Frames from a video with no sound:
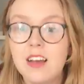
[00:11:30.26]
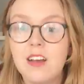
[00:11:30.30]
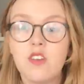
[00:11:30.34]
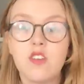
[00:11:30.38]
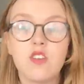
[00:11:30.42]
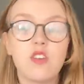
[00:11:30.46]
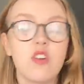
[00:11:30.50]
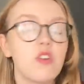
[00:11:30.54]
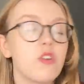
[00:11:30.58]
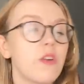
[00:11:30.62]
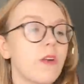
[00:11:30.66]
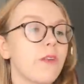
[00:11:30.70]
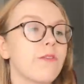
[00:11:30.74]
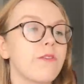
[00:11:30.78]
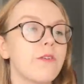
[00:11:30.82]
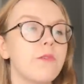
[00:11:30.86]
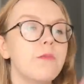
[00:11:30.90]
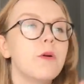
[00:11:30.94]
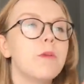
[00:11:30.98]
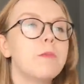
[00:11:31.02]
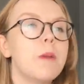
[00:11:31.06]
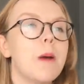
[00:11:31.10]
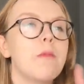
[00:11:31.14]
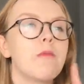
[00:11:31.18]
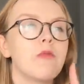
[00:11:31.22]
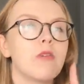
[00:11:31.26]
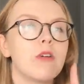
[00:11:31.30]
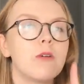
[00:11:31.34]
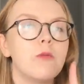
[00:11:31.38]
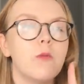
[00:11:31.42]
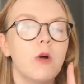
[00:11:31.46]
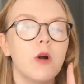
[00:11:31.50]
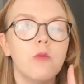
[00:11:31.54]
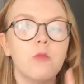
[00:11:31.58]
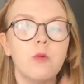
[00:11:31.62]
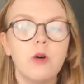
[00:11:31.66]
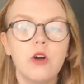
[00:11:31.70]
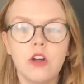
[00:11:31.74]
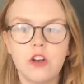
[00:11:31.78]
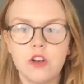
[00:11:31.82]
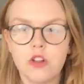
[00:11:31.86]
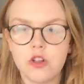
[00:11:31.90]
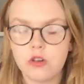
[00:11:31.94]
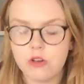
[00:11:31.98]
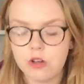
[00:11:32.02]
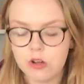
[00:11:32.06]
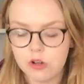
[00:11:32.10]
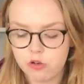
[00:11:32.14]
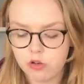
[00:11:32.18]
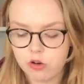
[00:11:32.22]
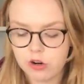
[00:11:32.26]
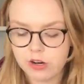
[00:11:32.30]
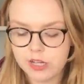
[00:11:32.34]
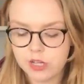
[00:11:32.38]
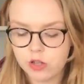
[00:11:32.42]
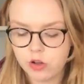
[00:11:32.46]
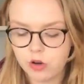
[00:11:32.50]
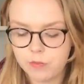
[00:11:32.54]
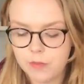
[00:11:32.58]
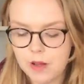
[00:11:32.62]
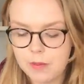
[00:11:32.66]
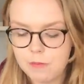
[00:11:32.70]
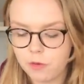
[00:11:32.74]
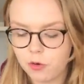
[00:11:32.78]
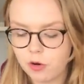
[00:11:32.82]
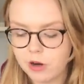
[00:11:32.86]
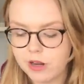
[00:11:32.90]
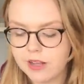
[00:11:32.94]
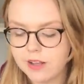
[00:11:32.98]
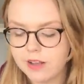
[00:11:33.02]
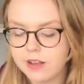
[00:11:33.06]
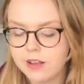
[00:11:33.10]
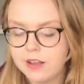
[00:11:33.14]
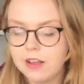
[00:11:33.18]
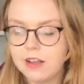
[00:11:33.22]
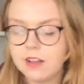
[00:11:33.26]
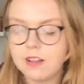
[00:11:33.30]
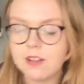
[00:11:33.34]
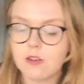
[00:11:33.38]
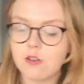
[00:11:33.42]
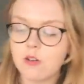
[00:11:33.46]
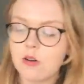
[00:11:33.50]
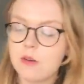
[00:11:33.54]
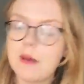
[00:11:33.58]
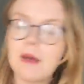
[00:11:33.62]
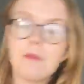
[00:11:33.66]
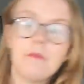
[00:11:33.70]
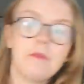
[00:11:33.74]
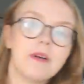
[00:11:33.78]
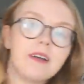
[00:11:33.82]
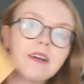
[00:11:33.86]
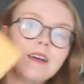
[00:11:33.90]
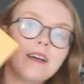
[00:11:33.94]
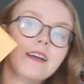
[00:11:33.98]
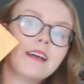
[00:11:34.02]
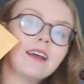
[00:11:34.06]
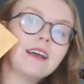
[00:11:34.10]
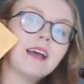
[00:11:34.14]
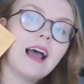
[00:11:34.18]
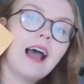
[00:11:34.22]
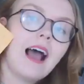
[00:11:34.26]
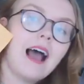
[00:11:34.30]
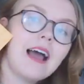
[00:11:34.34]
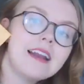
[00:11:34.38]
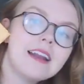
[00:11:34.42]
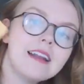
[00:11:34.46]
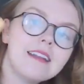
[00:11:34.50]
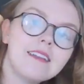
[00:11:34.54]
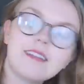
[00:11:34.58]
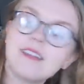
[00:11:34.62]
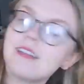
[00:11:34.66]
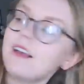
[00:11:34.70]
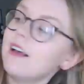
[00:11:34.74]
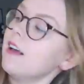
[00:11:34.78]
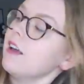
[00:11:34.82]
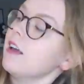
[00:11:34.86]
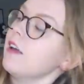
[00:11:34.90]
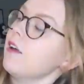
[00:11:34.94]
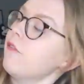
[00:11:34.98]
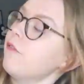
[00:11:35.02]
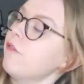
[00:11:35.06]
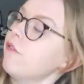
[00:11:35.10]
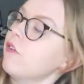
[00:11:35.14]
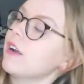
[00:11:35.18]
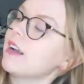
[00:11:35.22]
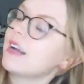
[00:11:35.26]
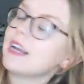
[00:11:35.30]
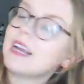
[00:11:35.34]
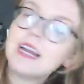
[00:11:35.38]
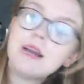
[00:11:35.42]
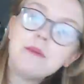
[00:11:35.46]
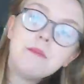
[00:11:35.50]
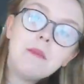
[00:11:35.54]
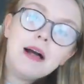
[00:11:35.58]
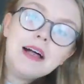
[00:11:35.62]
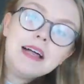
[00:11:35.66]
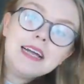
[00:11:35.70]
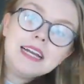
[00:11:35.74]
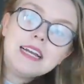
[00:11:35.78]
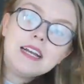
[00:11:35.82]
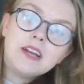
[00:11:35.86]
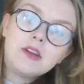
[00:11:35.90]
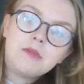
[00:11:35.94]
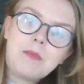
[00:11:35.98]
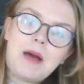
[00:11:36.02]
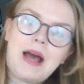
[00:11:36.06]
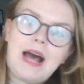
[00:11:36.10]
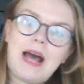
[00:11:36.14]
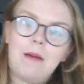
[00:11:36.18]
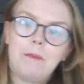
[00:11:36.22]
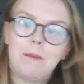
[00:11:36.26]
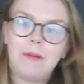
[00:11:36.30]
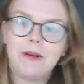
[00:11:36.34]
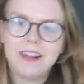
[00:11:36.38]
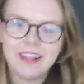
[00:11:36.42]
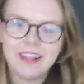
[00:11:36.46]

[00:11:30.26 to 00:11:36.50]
So just from remembering one word, you can trigger your memory to remember an entire freaking mind map.